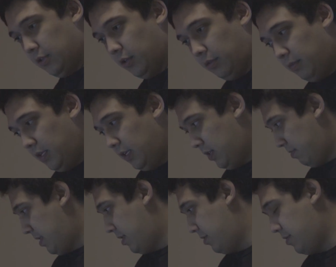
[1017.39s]
took me
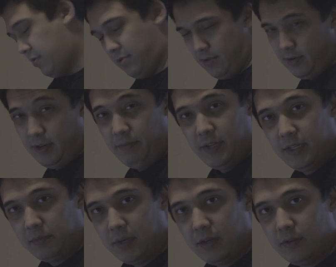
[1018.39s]
about thirty
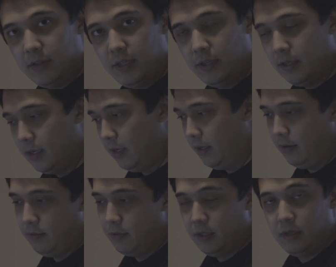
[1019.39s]
minutes probably uh,
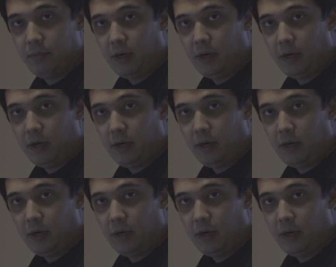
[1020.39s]
with the